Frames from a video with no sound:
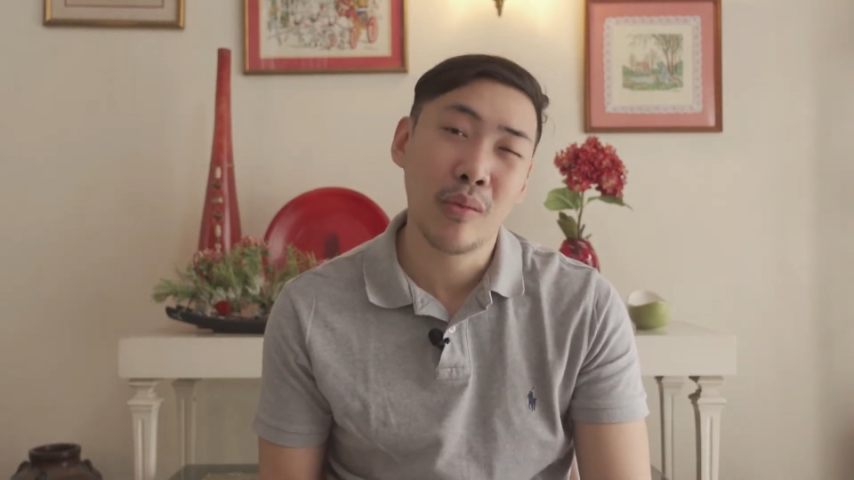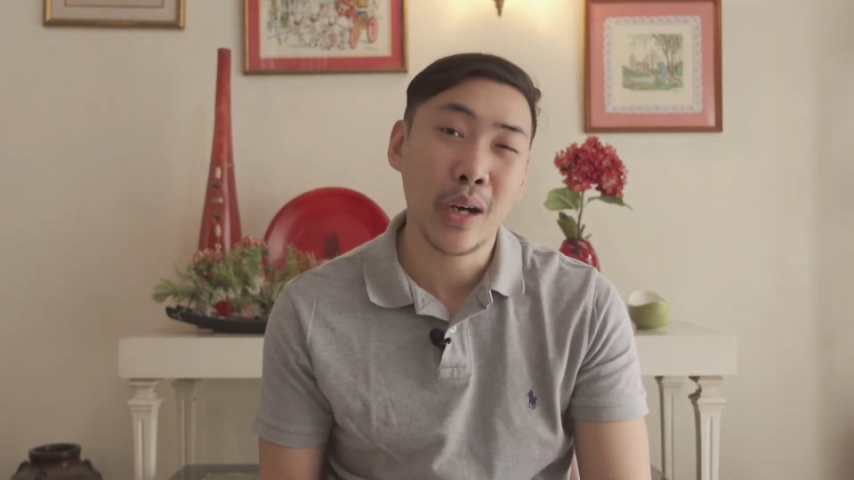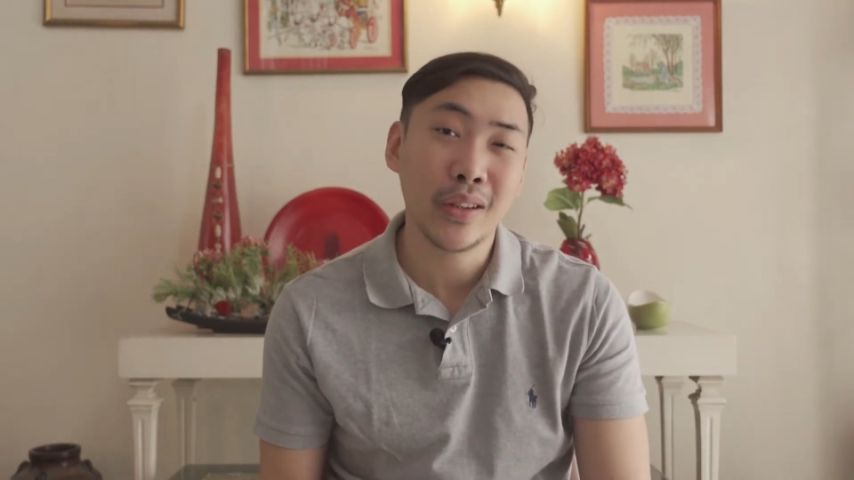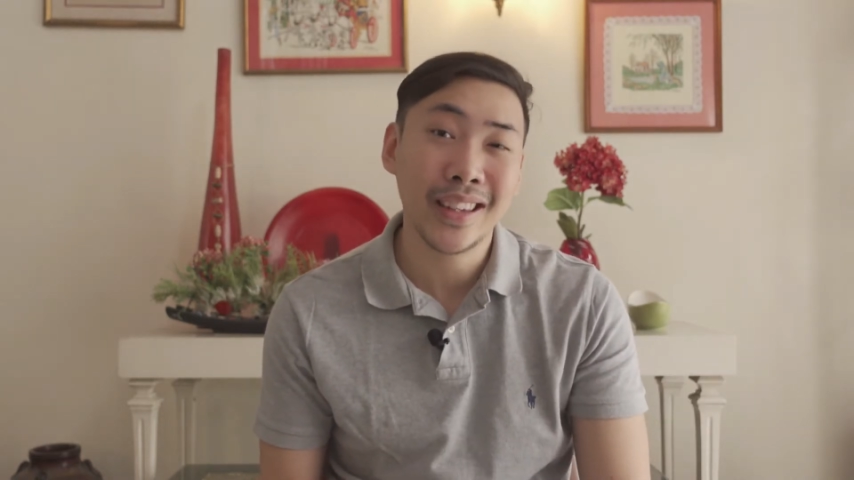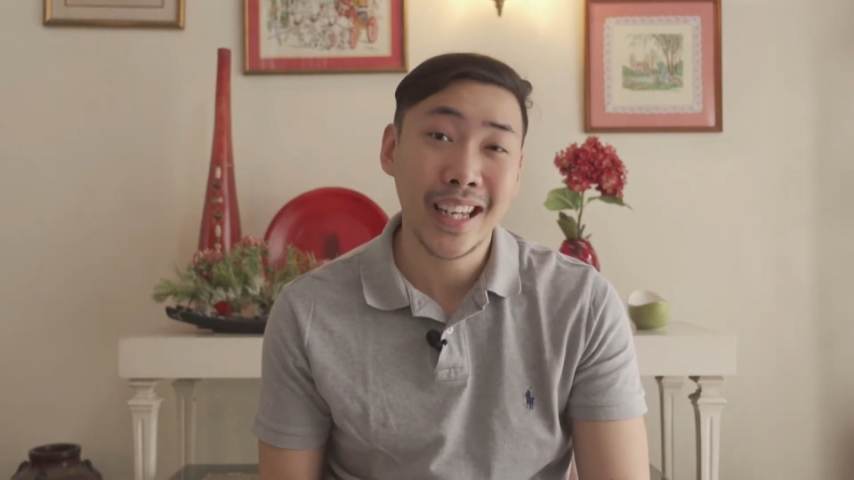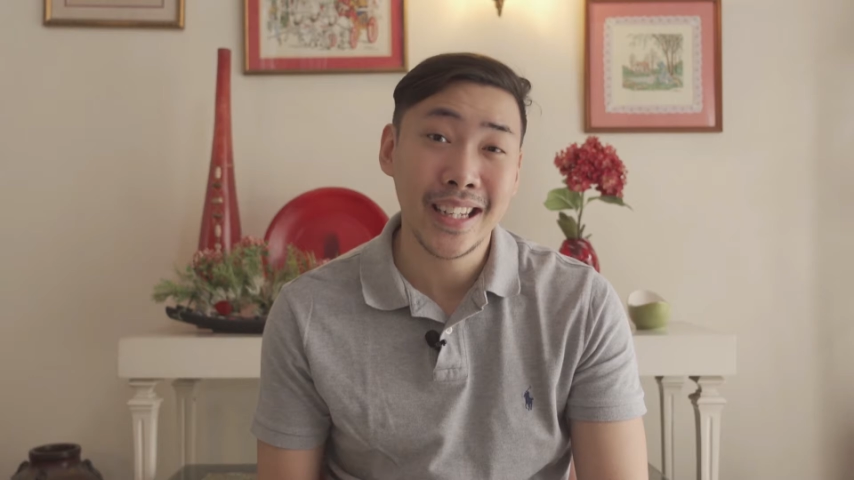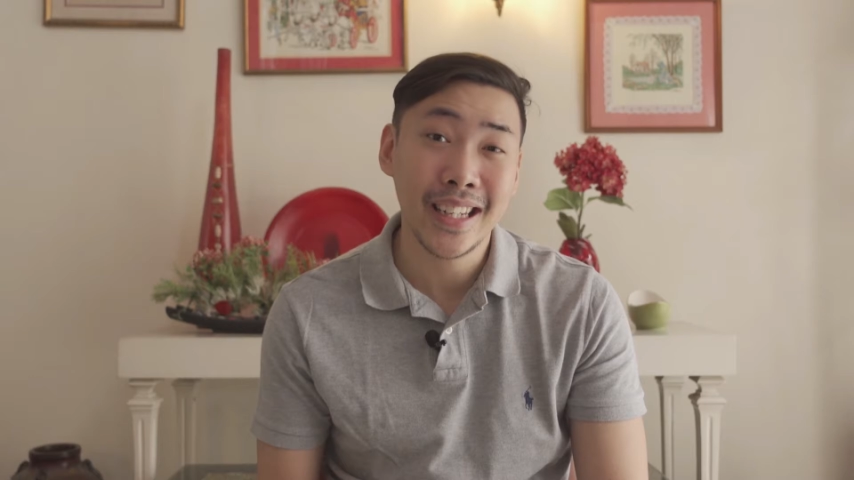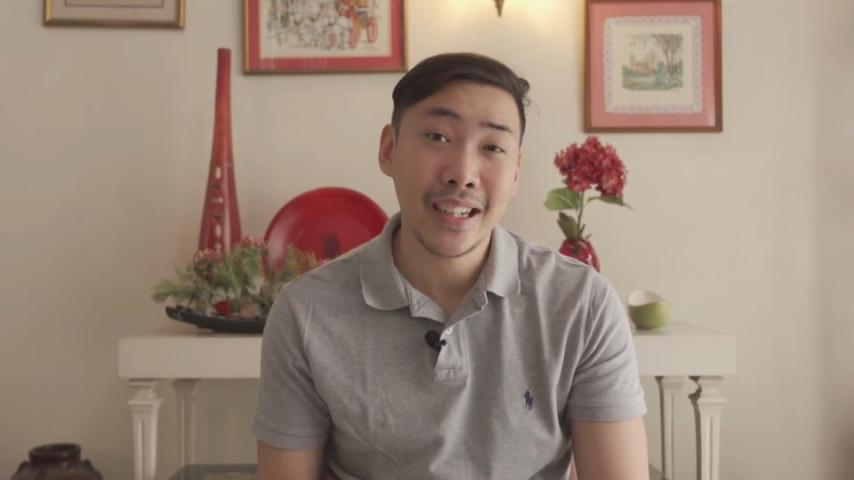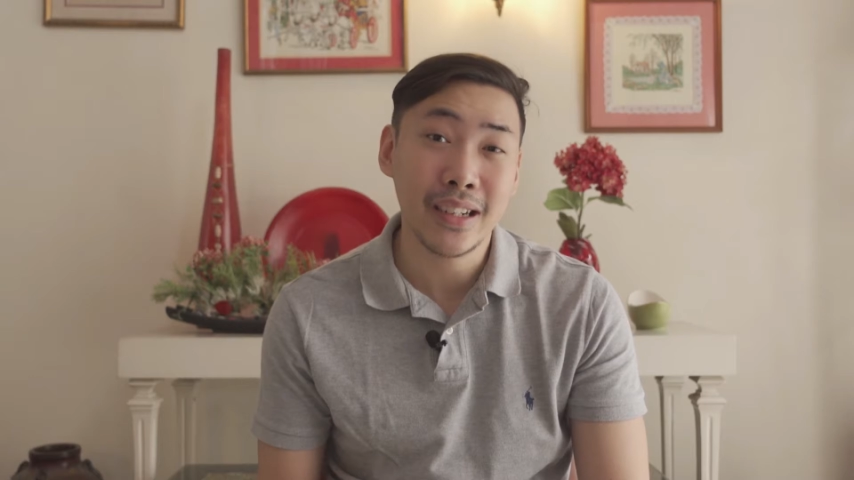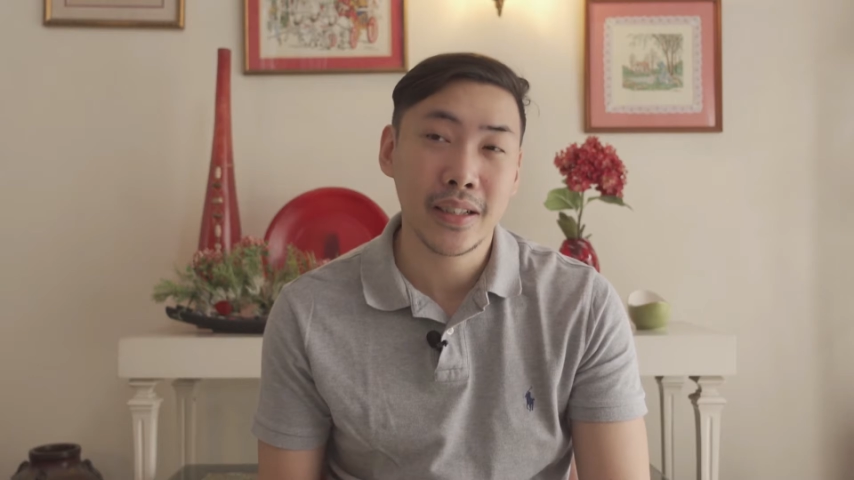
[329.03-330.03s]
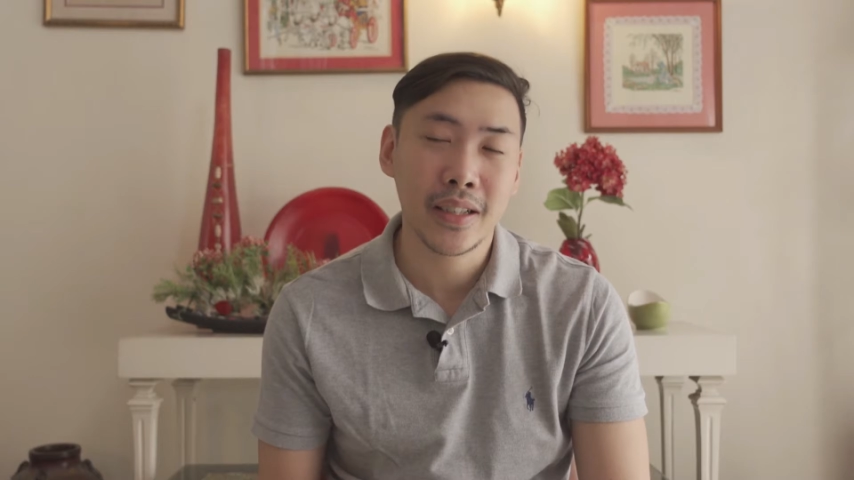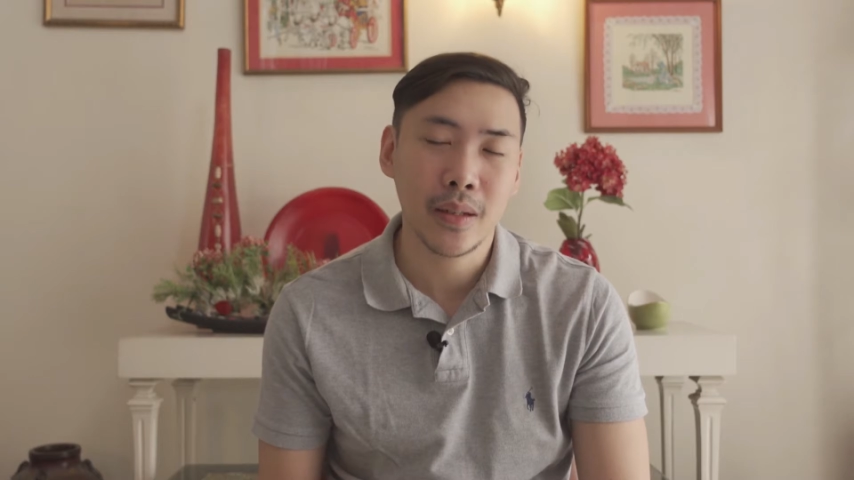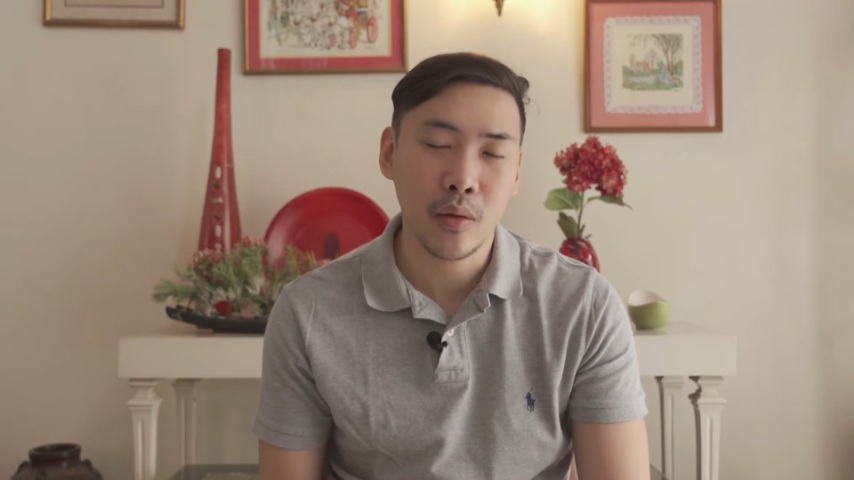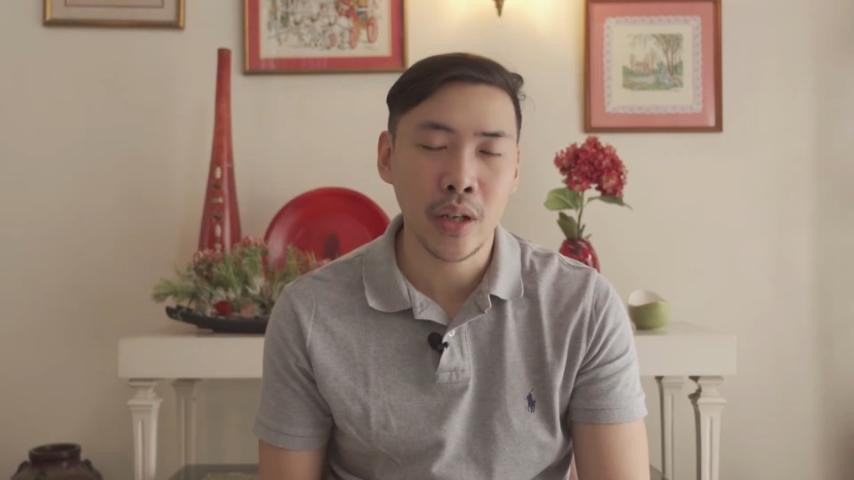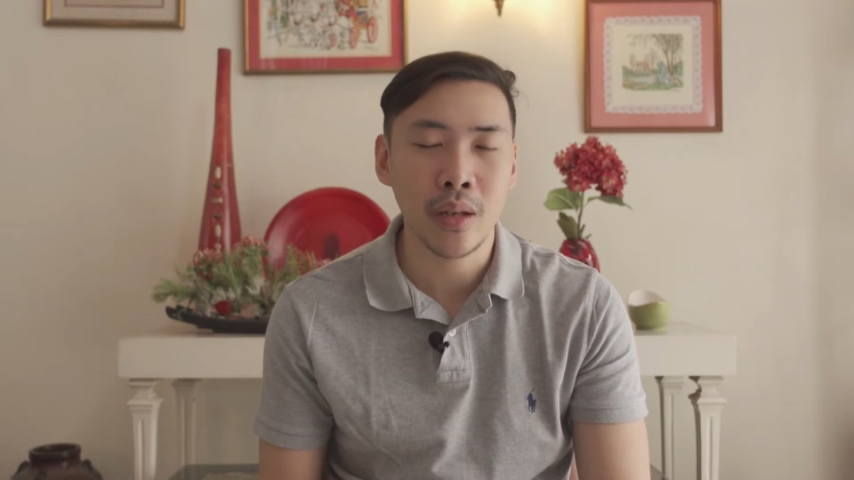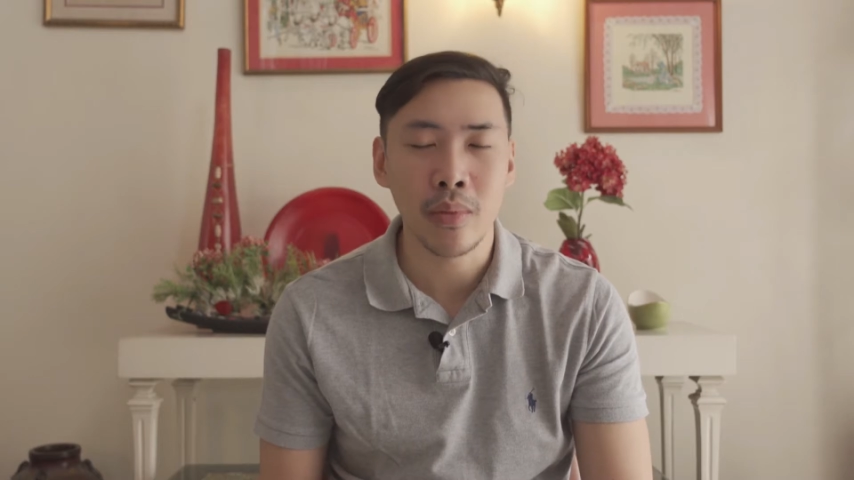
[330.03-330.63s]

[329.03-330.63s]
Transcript: about 10 years, okay?